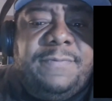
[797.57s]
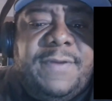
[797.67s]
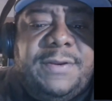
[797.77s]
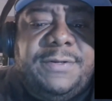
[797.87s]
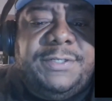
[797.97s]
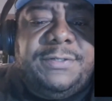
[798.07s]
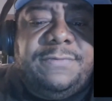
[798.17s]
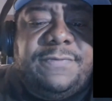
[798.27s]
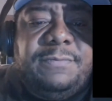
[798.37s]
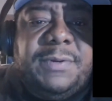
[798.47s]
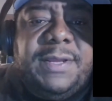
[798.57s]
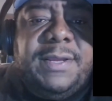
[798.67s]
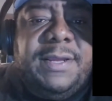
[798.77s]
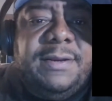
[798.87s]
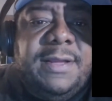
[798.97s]
prevent their children from
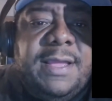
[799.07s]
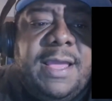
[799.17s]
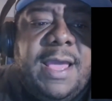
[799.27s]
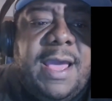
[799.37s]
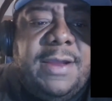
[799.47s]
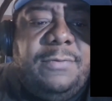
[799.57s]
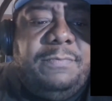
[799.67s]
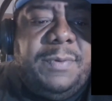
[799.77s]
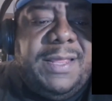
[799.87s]
playing it. I don't